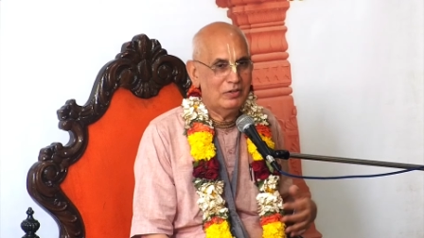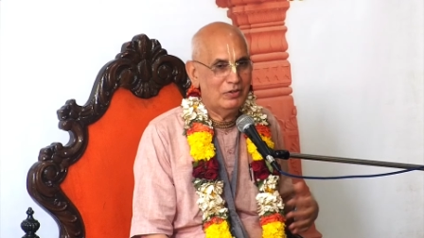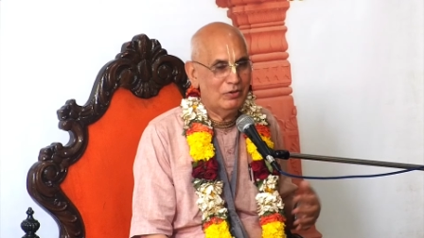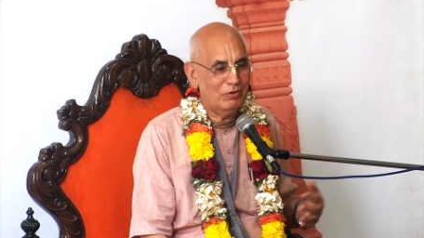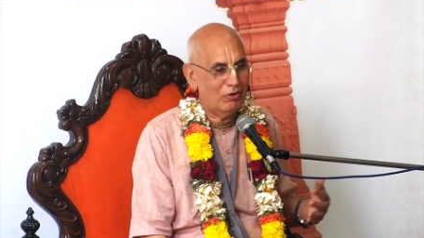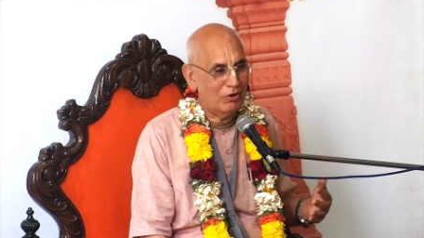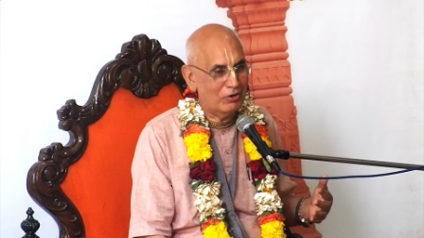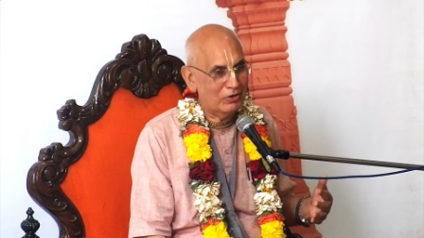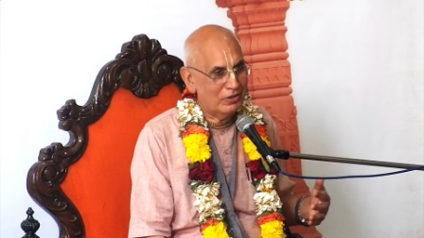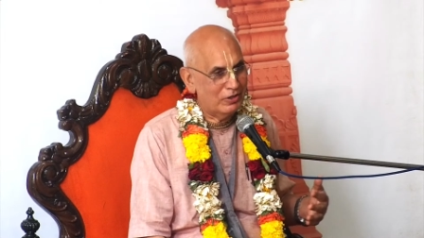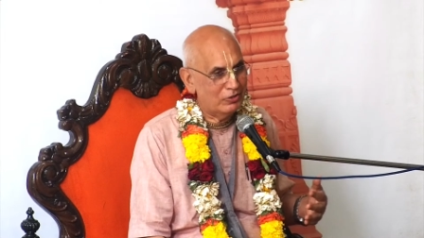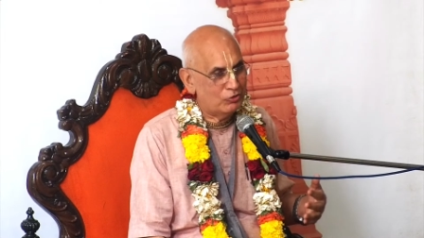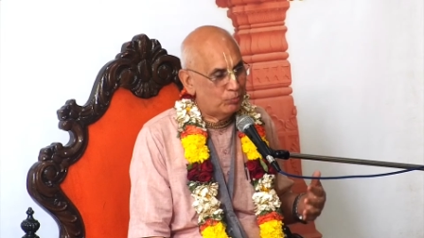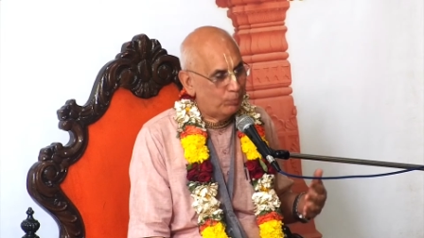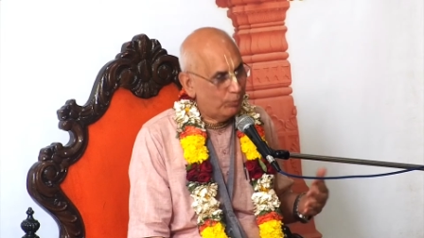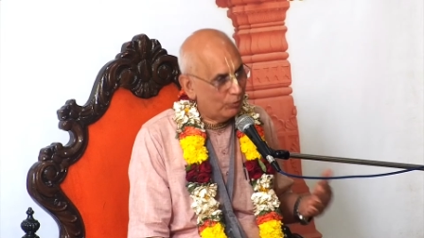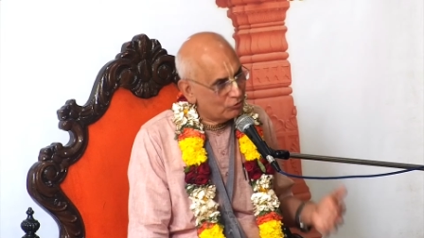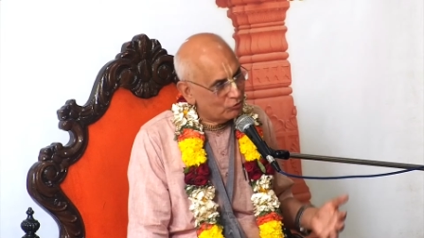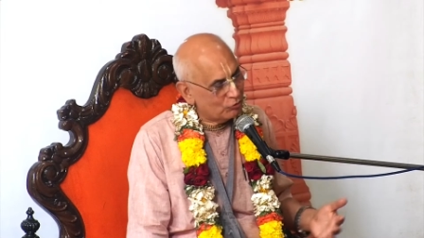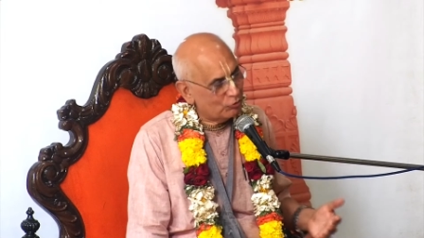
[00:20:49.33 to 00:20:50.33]
not
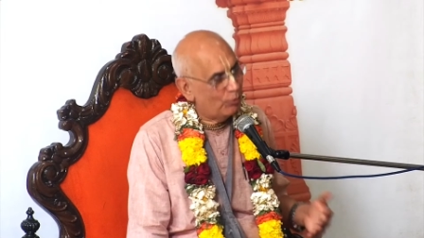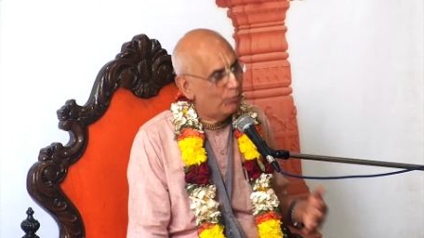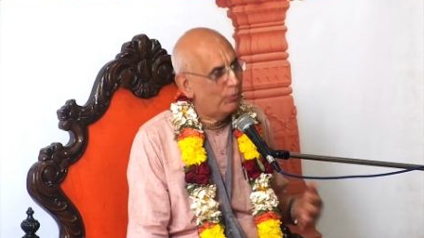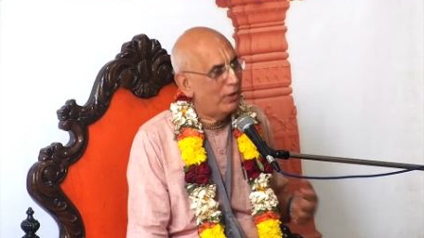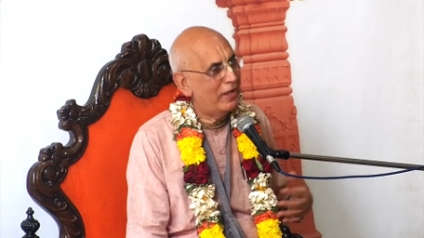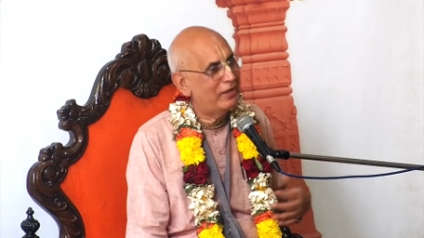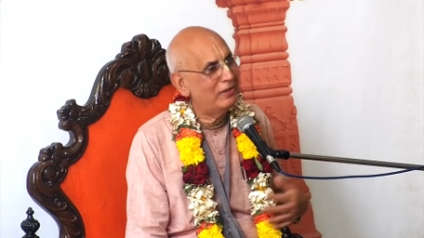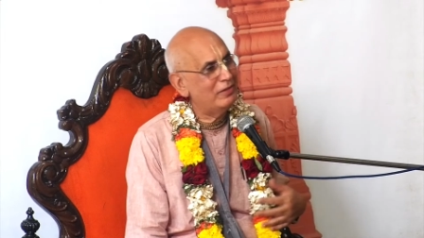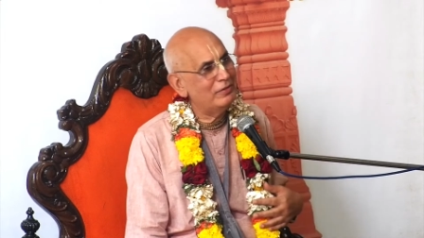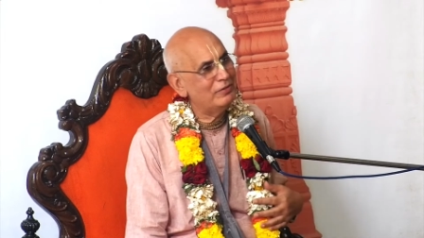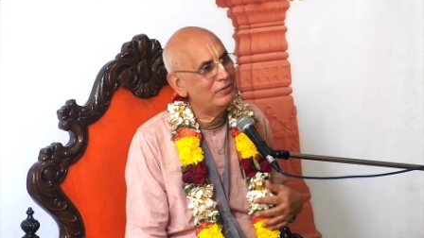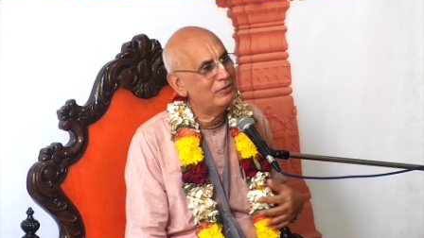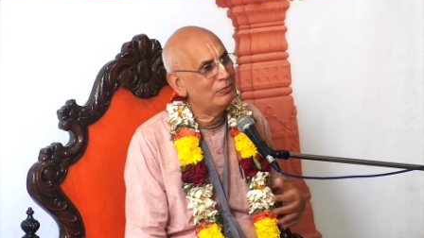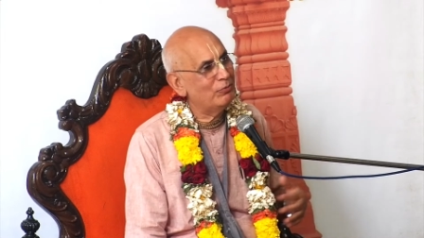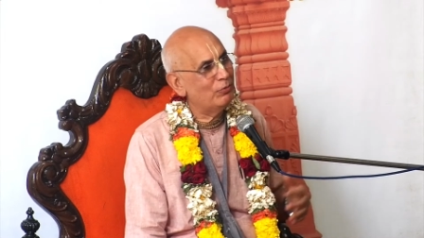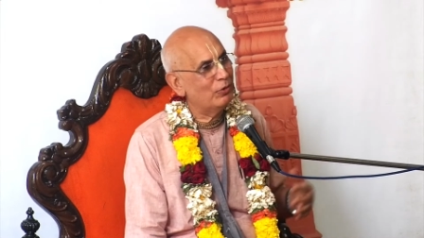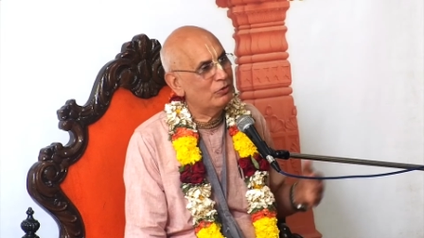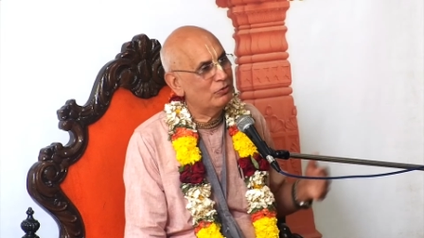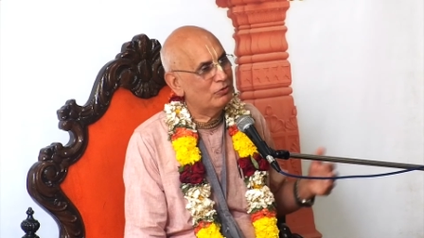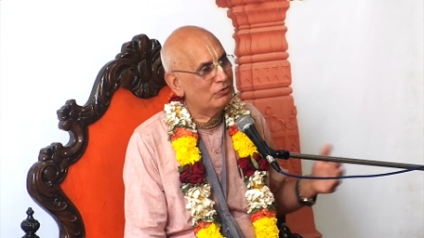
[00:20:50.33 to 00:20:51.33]
disposed so well, he
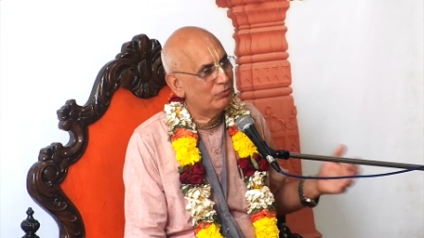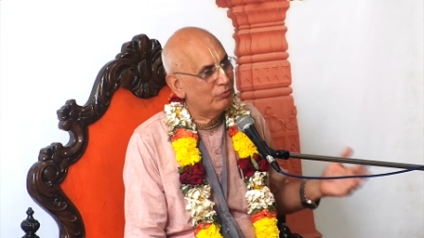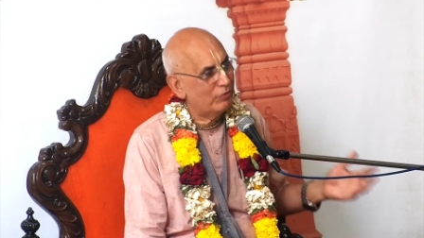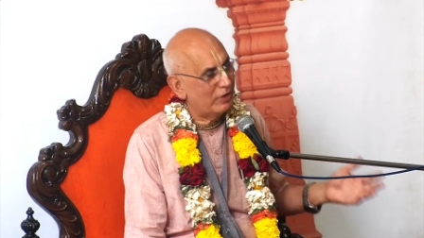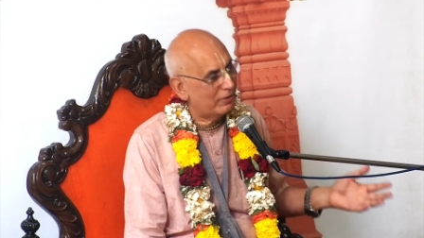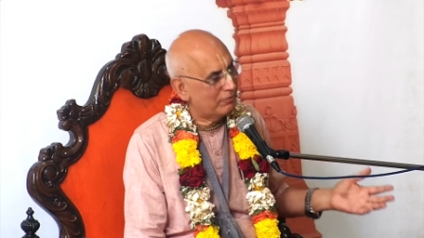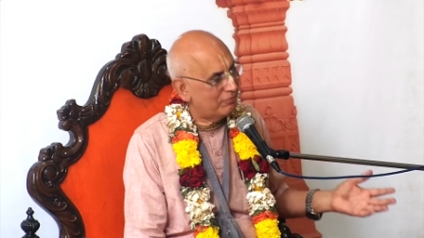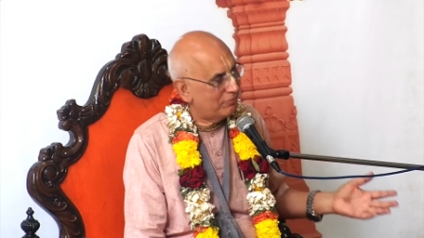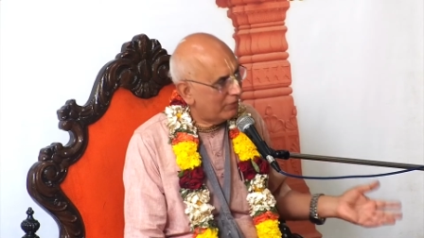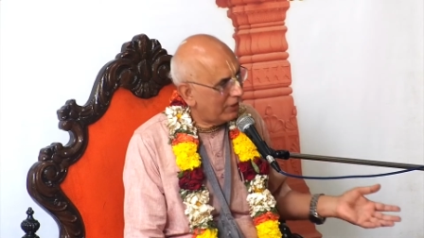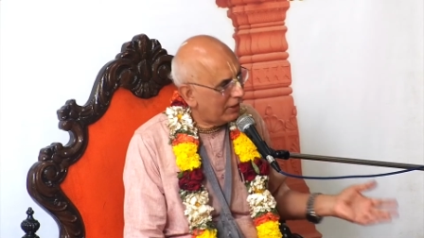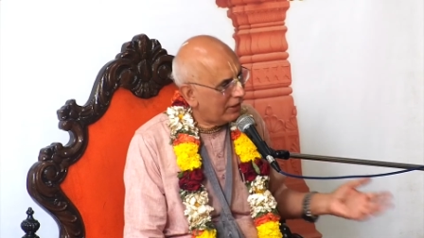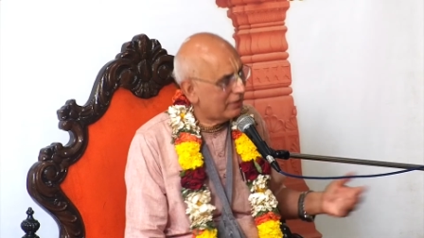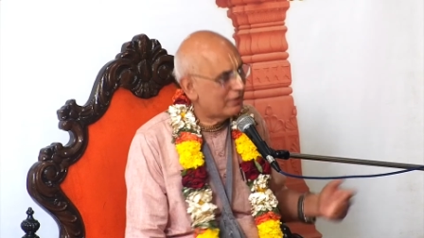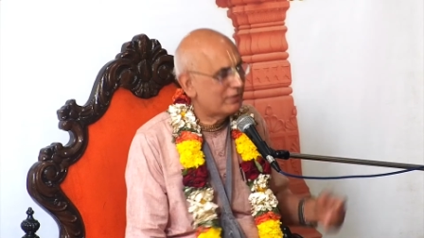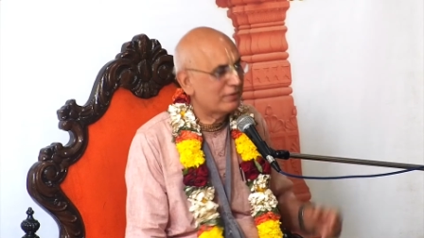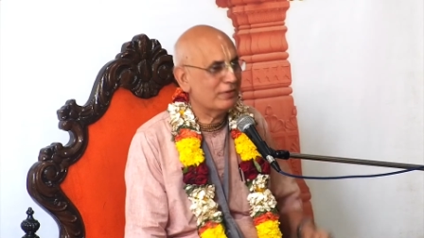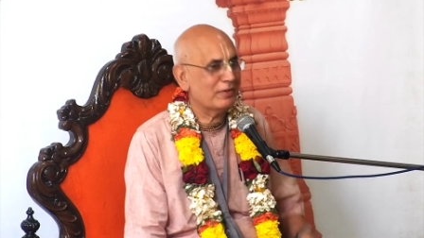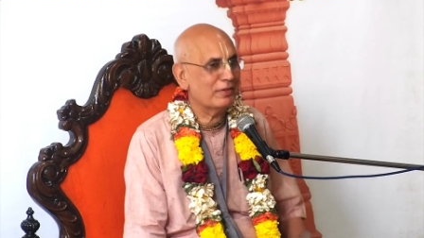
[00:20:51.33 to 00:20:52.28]
was very weak.